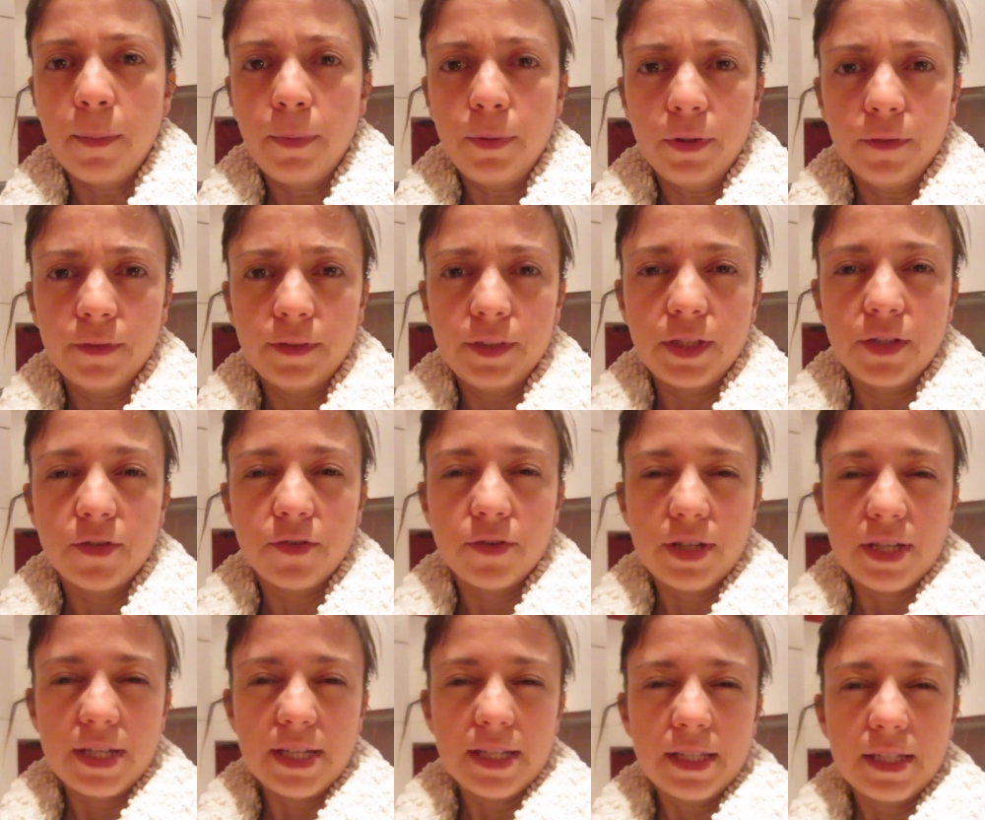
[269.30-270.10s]
of
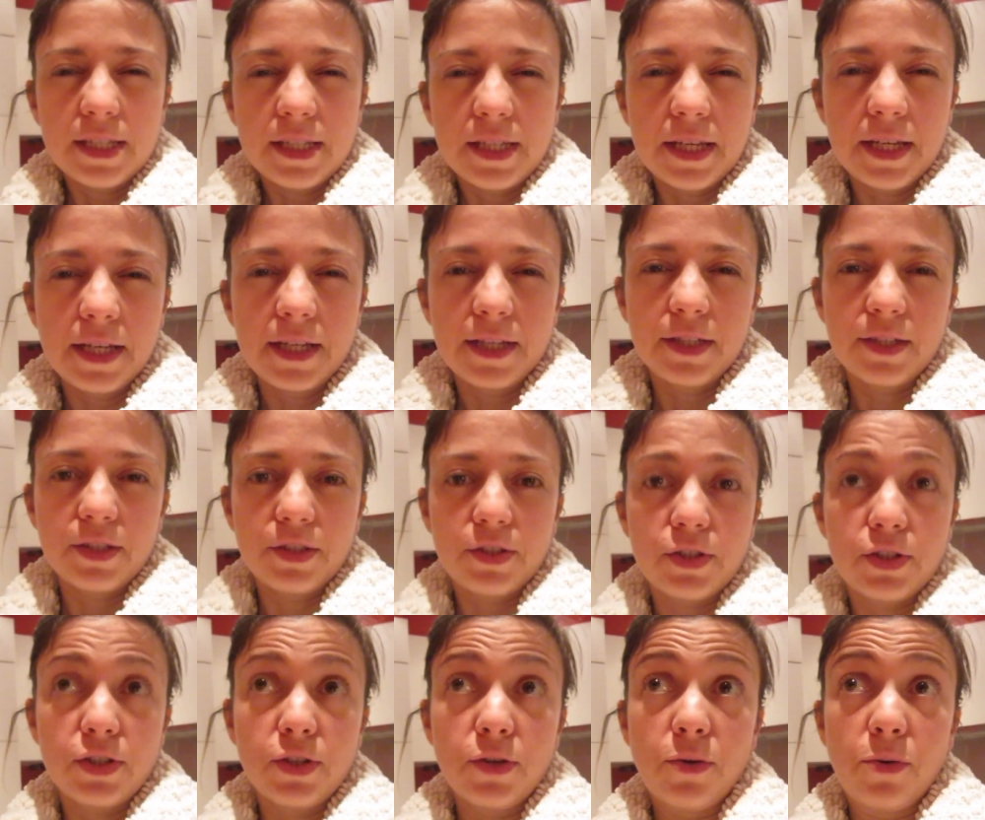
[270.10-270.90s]
degrees,
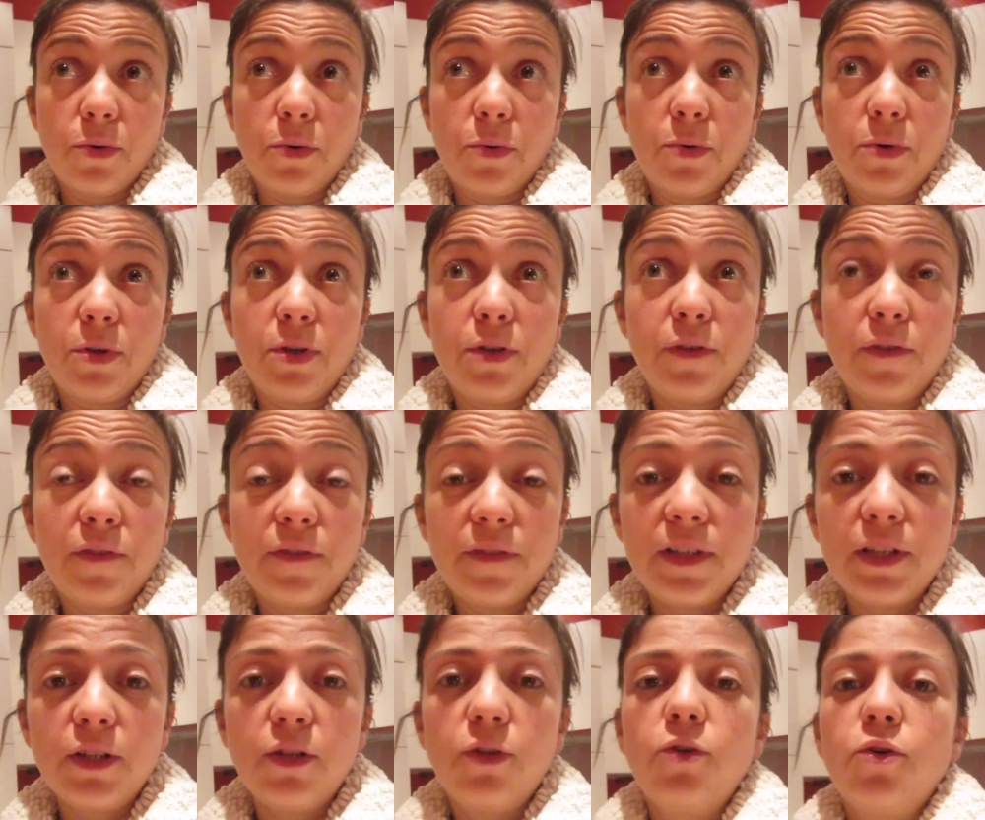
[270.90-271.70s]
so you
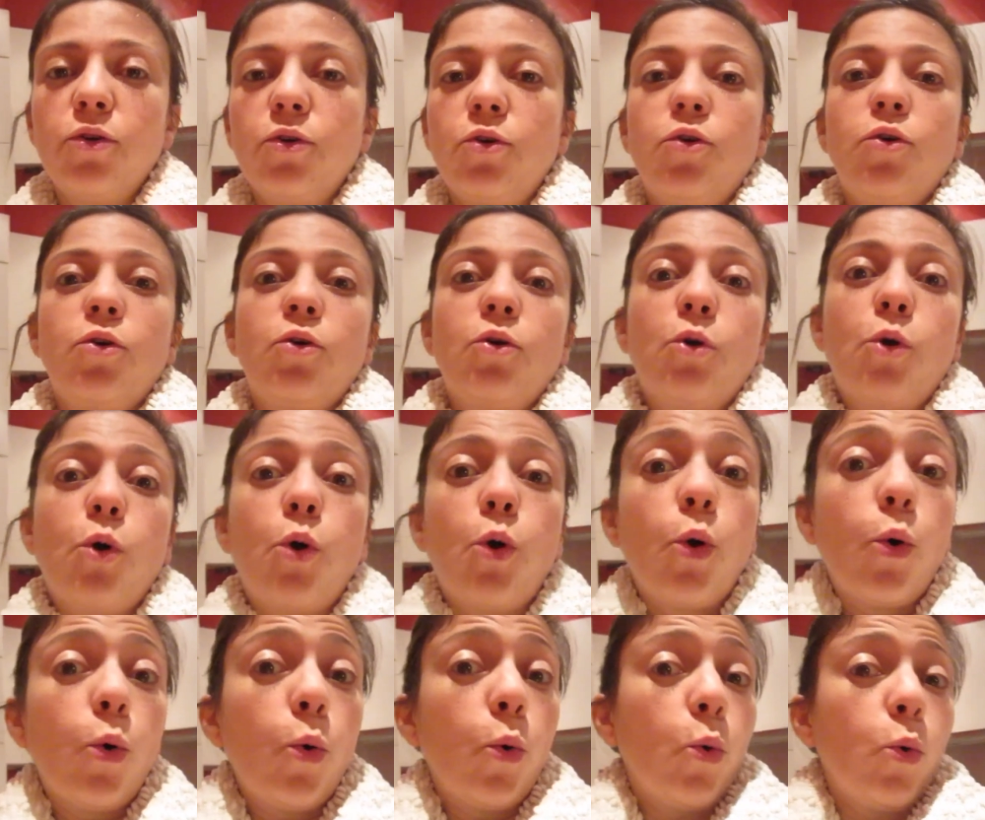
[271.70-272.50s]
feel
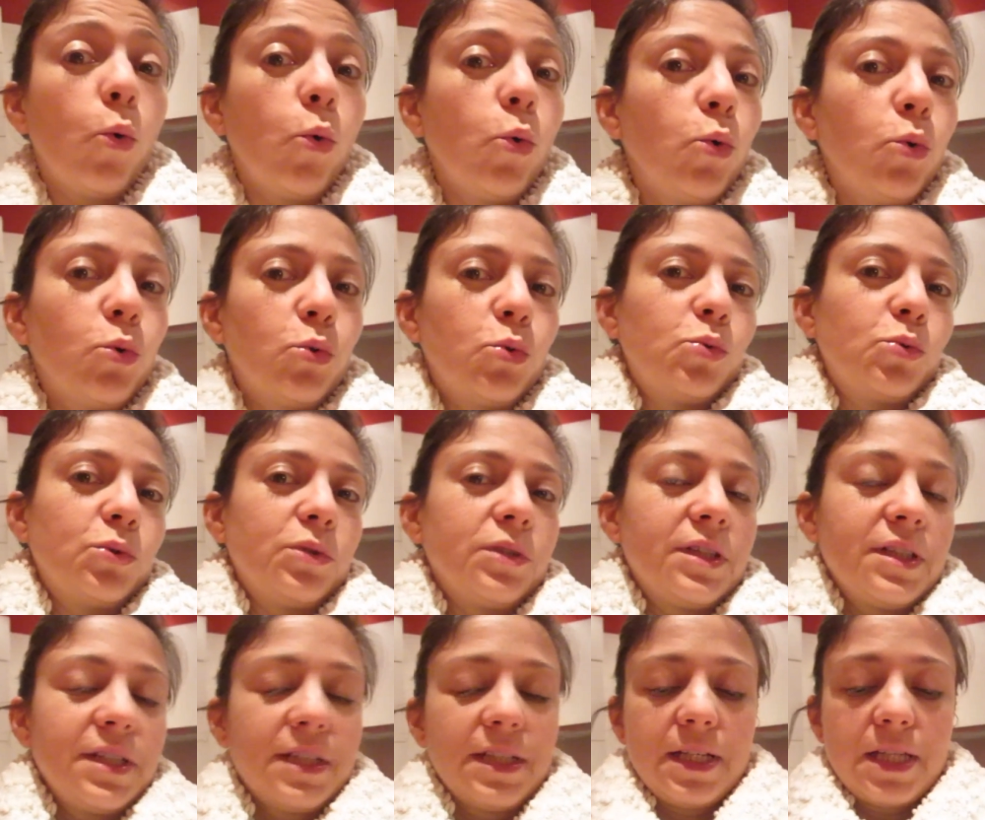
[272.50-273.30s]

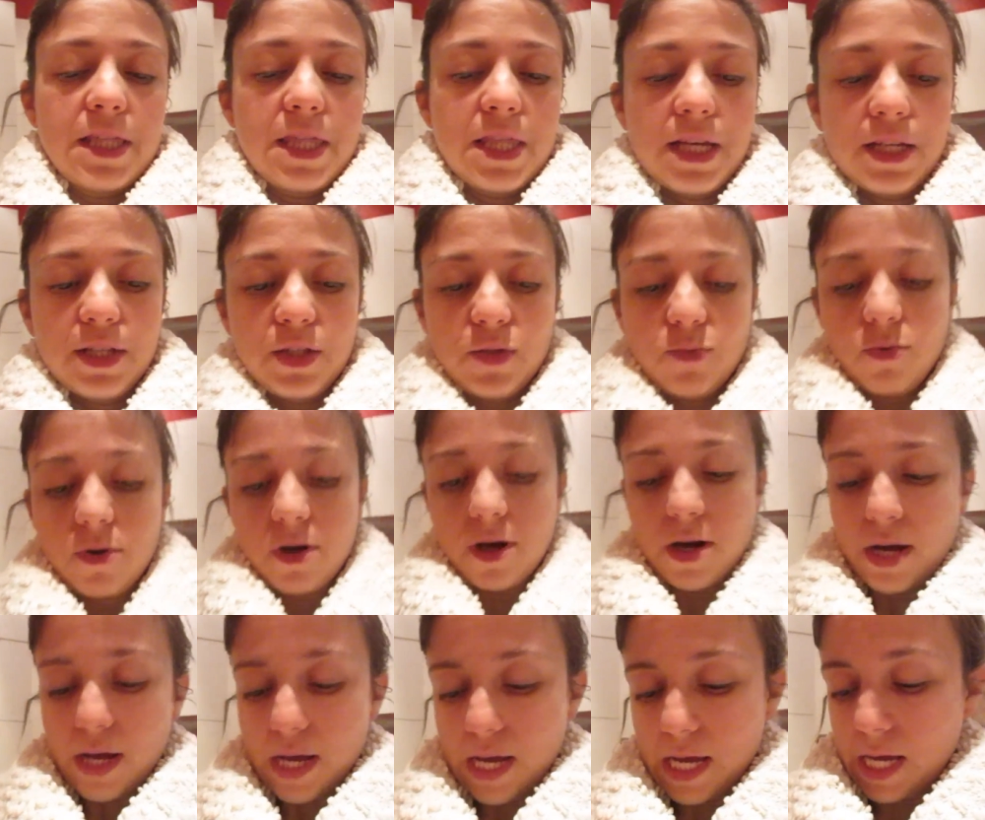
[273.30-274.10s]
cold, and that's
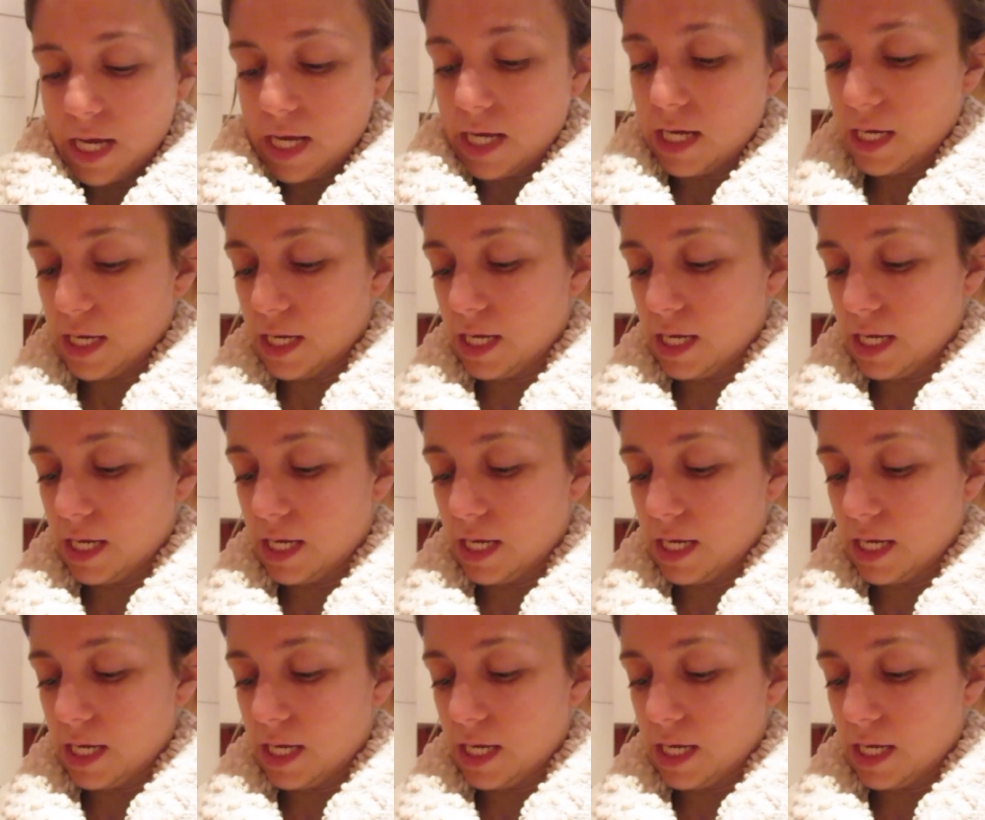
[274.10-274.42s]
why